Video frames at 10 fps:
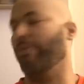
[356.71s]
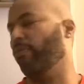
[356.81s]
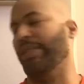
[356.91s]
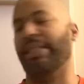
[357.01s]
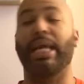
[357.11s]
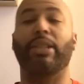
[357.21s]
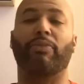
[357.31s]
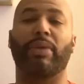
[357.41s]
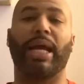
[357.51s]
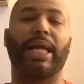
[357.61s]
within
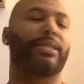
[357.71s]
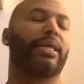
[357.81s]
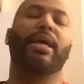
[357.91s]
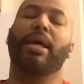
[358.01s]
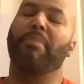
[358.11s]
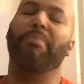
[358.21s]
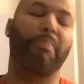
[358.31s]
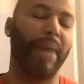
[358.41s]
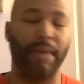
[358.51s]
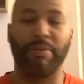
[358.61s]
3 dates,
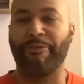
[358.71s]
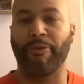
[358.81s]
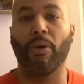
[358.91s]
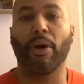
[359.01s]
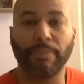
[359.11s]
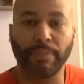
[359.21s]
maybe 4.